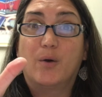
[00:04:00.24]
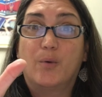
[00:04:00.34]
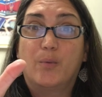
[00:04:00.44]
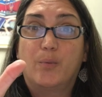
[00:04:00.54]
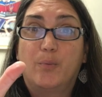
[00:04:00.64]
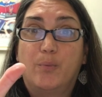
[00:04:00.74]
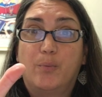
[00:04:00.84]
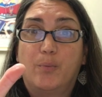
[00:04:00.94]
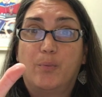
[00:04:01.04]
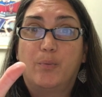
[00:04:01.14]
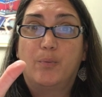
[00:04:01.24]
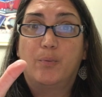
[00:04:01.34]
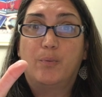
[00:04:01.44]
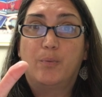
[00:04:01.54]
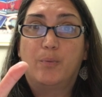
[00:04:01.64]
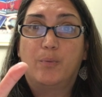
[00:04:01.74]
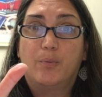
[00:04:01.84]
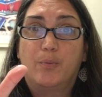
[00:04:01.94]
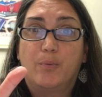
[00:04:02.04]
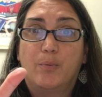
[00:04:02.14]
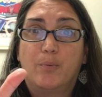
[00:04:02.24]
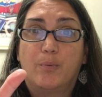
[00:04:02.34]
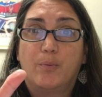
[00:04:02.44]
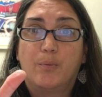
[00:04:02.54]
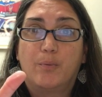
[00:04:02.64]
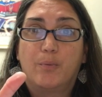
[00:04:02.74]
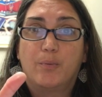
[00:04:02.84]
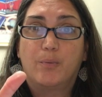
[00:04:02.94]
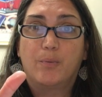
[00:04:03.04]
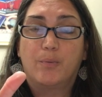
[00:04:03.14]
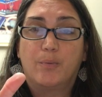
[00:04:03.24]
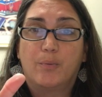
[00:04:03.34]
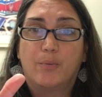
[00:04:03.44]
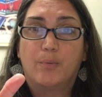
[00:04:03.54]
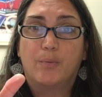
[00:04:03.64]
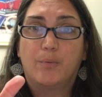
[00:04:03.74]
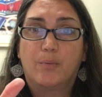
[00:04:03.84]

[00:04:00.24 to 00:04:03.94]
No one is speaking in this clip.